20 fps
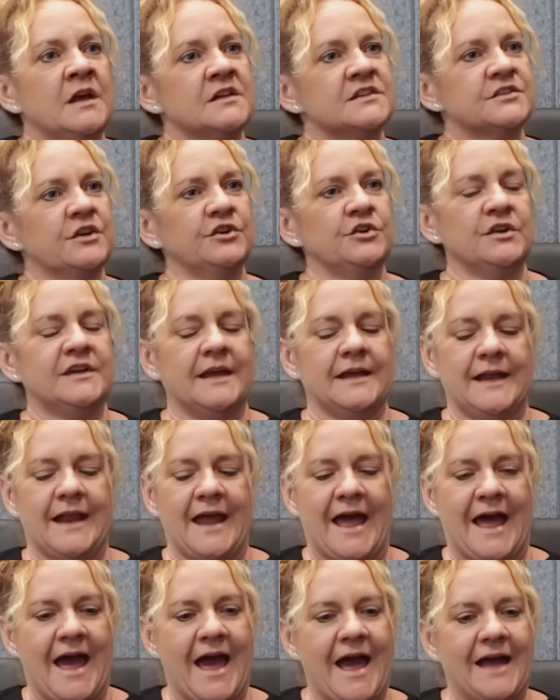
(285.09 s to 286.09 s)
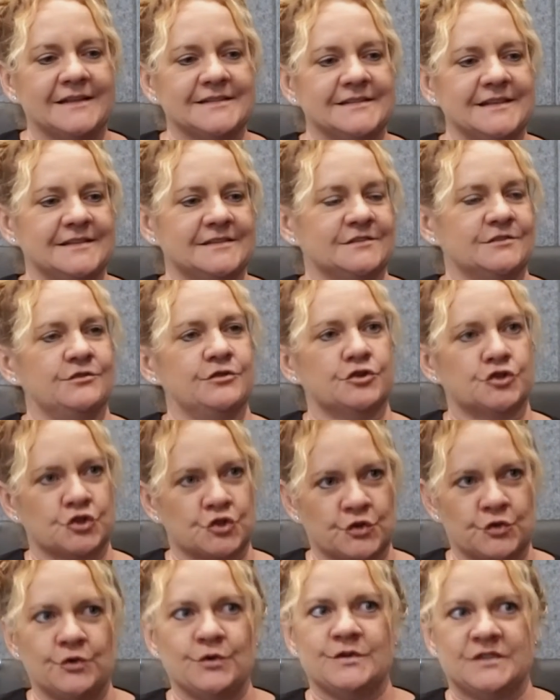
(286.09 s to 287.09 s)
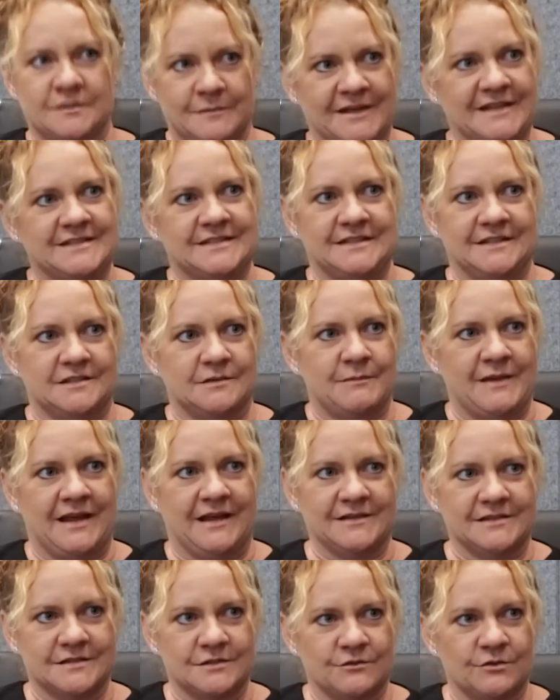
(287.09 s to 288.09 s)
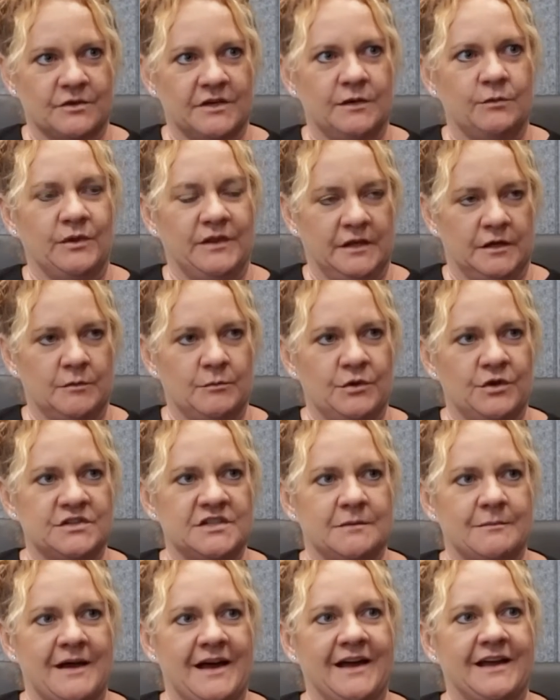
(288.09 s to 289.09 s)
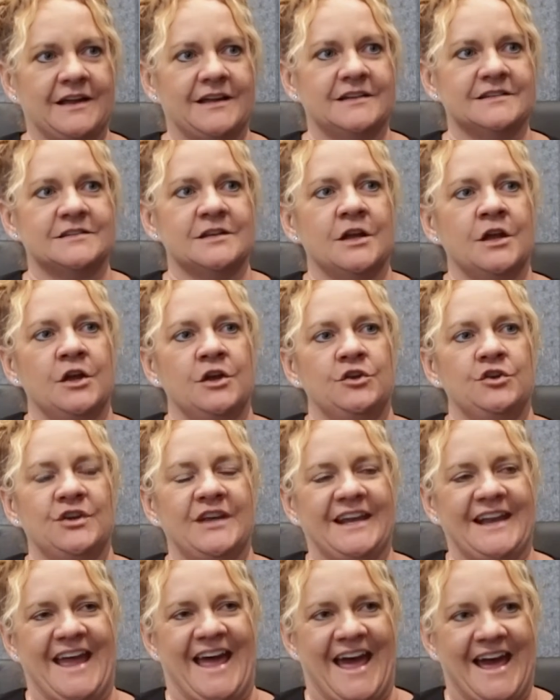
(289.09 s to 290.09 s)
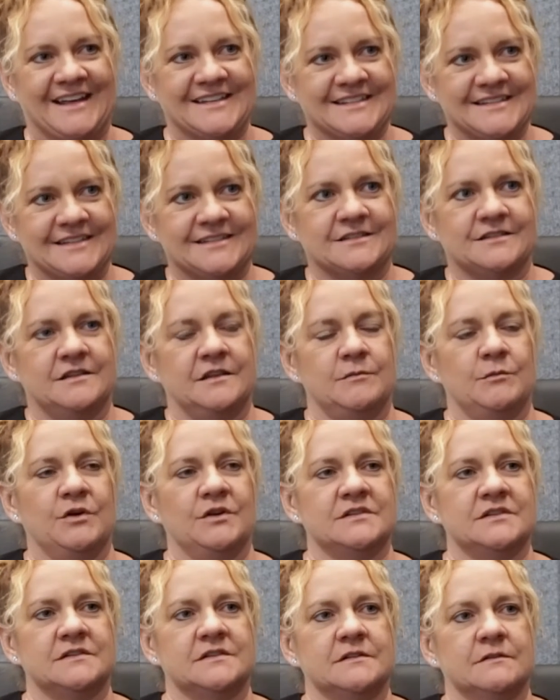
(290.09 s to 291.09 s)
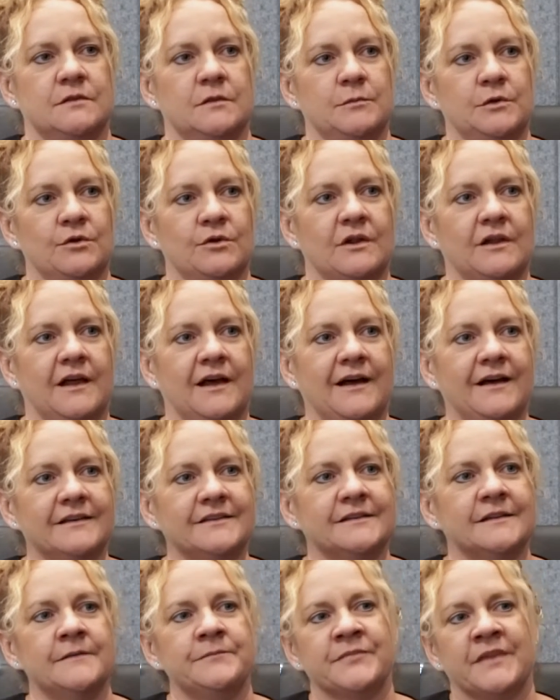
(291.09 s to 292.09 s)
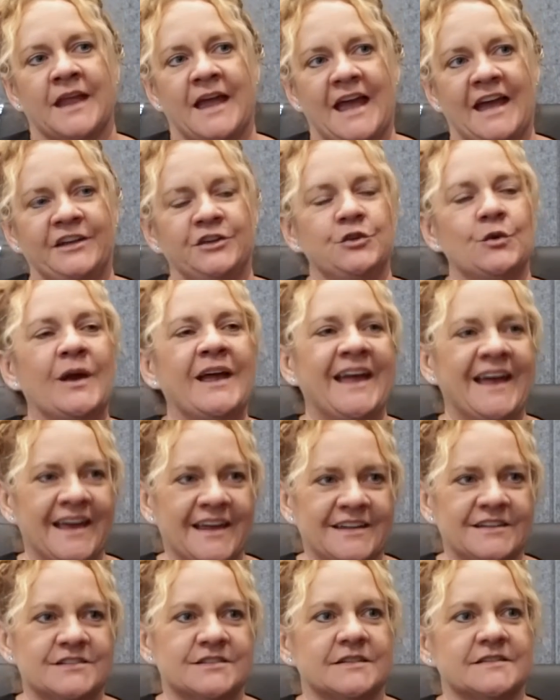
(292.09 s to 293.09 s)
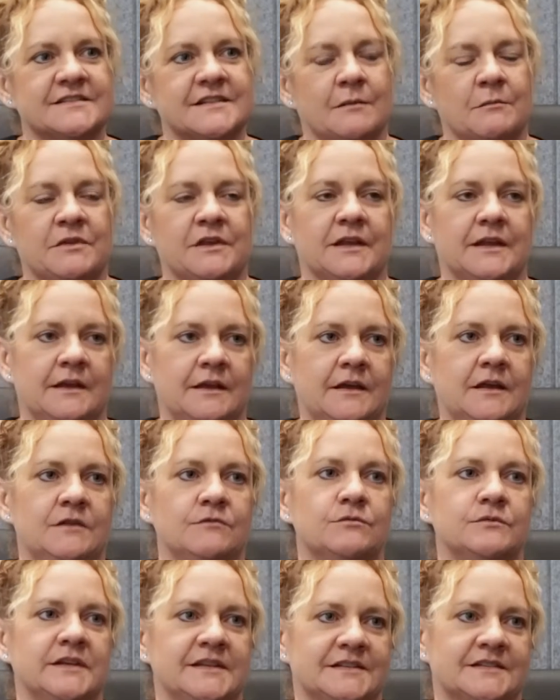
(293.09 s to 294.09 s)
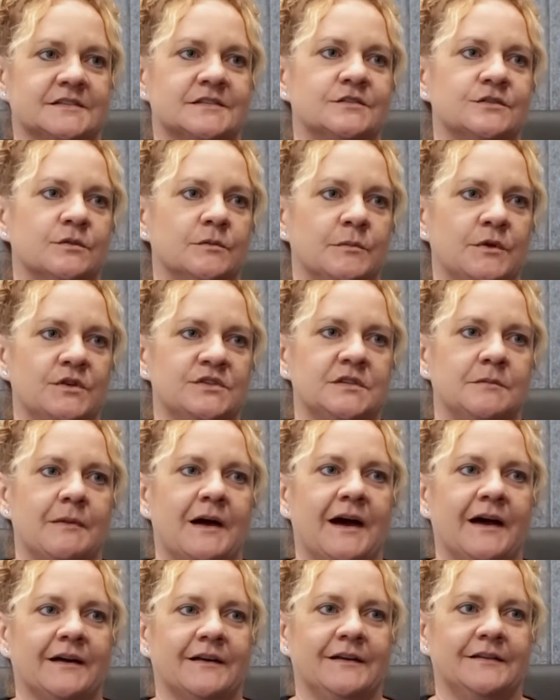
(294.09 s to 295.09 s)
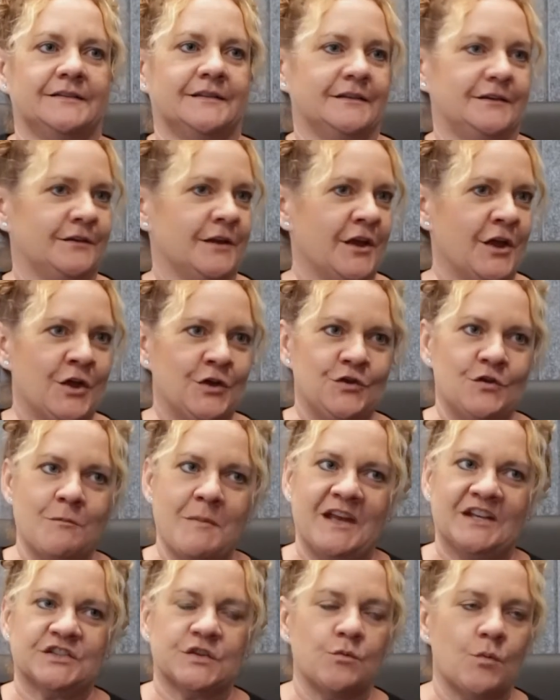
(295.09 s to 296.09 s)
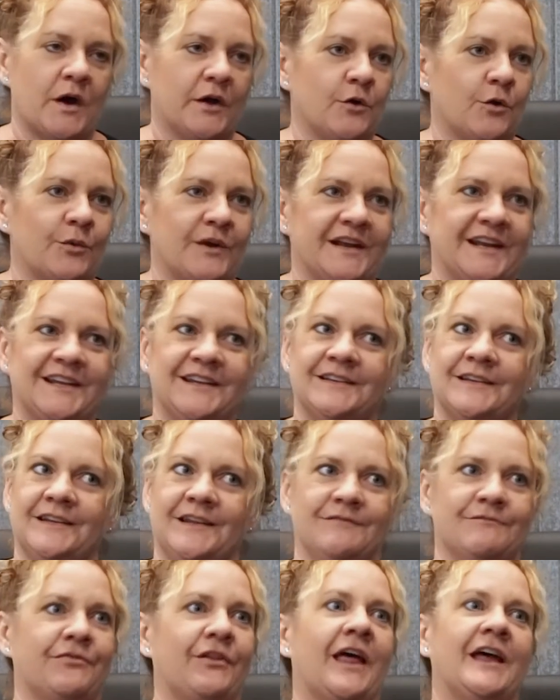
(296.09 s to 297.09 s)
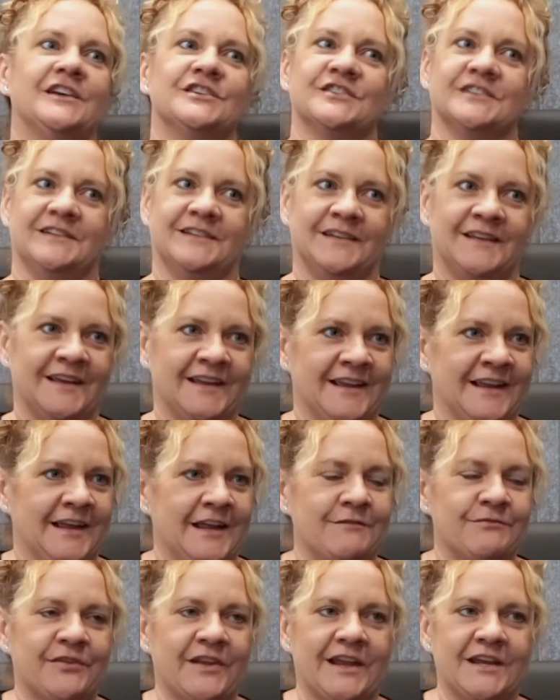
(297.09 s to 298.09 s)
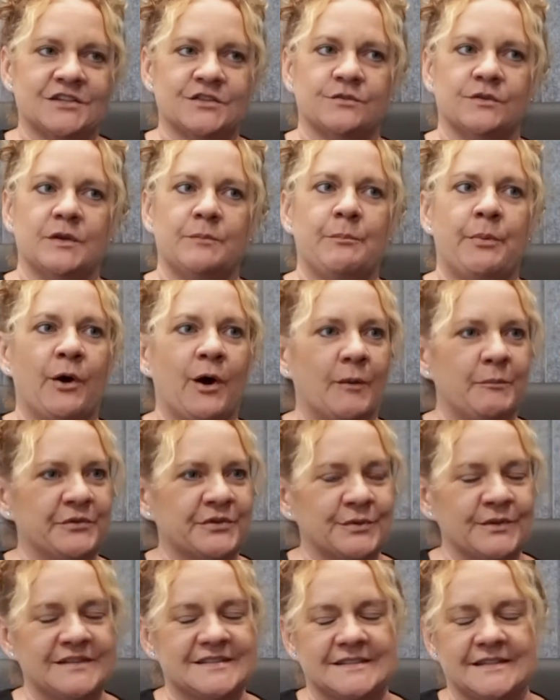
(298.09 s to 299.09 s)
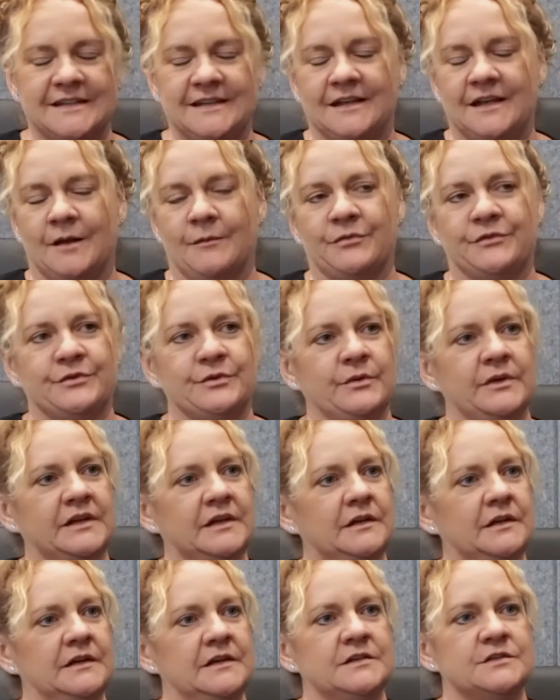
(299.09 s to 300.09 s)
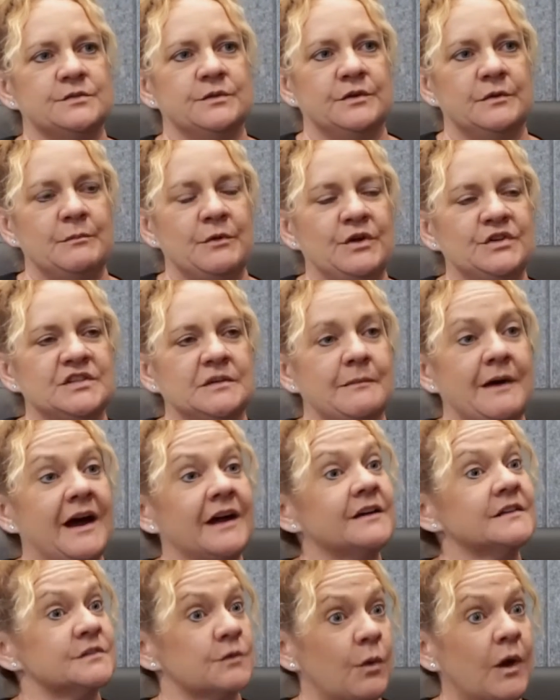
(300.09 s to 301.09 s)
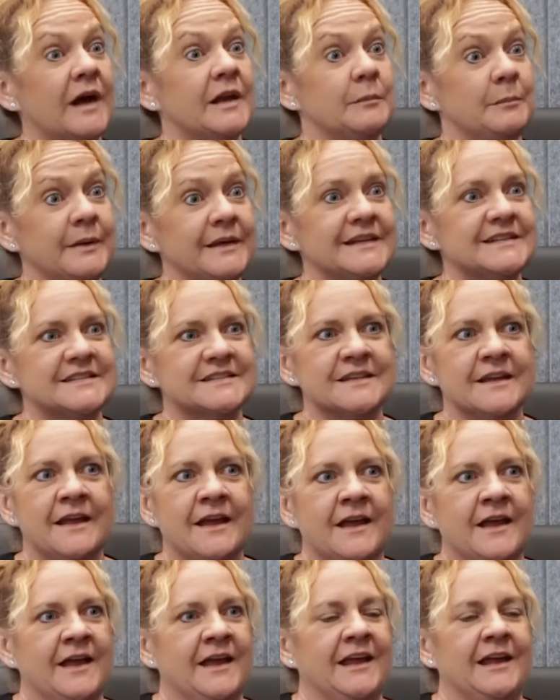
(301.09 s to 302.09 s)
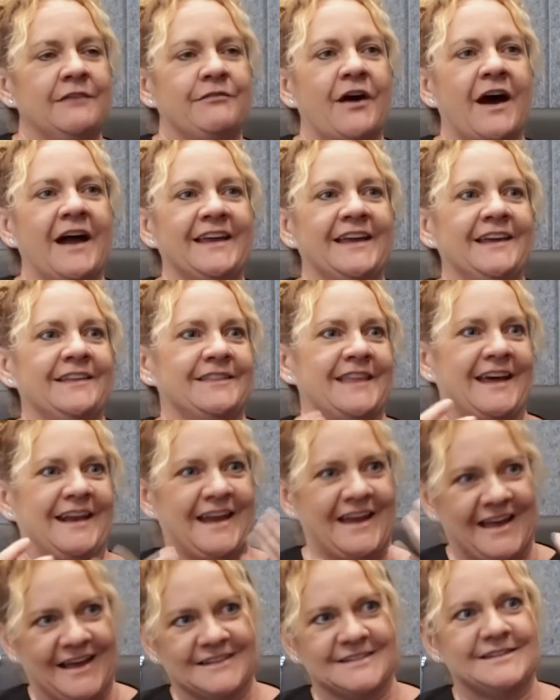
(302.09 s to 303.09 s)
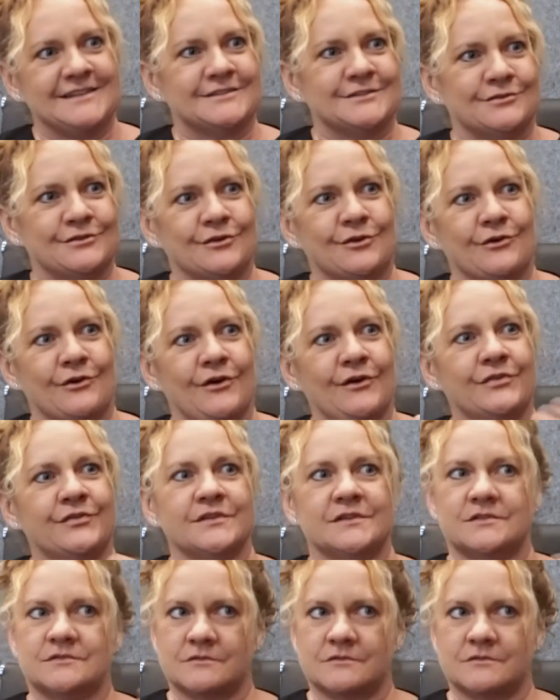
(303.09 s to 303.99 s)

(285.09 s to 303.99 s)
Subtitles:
So you get access to the true domestic demand story within emerging markets, you get access to the emergence of the middle class, and you hedge some of the key risks to emerging markets. And you mentioned one already, inflation. Inflationary pops we see come through into an emerging markets quite a bit. If I get that access to the growth that's